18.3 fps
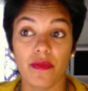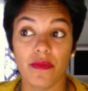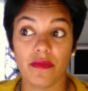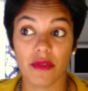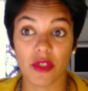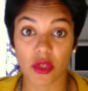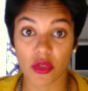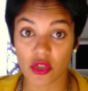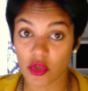
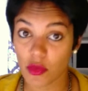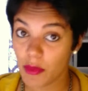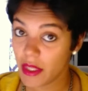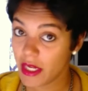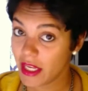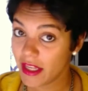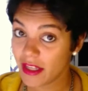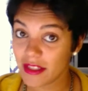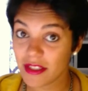social
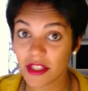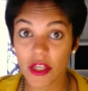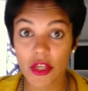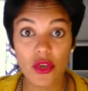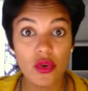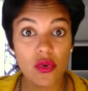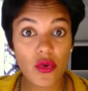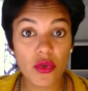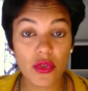media is
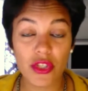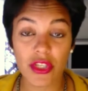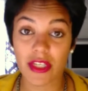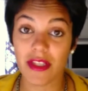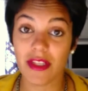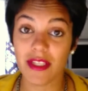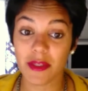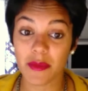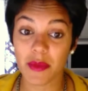huge
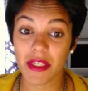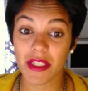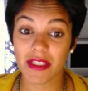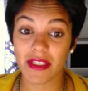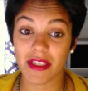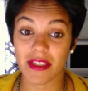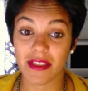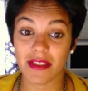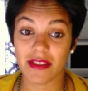in this
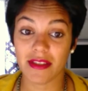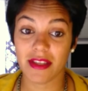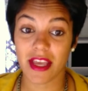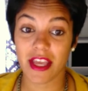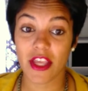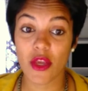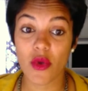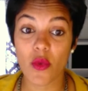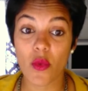business
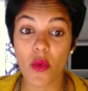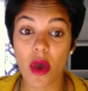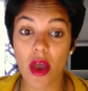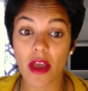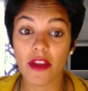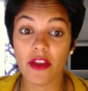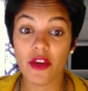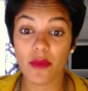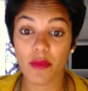and you
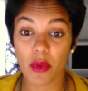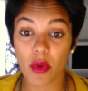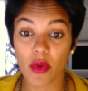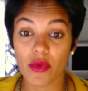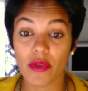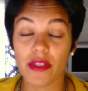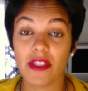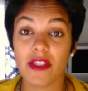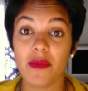want your
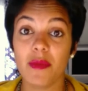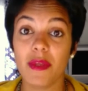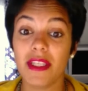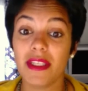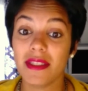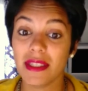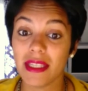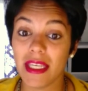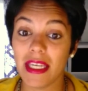posts to be
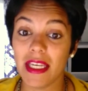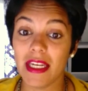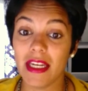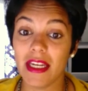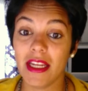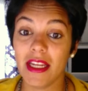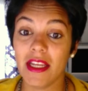seen.